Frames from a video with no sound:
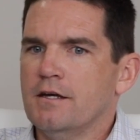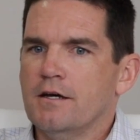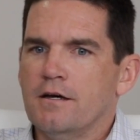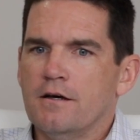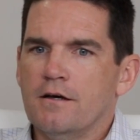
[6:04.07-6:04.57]

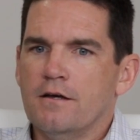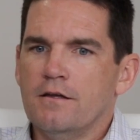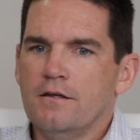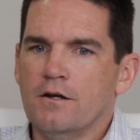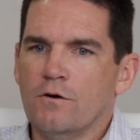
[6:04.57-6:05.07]

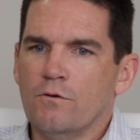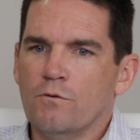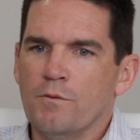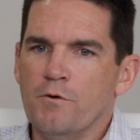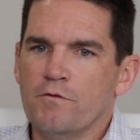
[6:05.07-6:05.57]

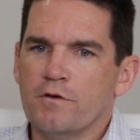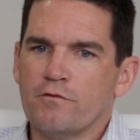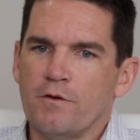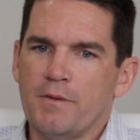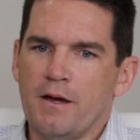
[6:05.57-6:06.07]
we're moving from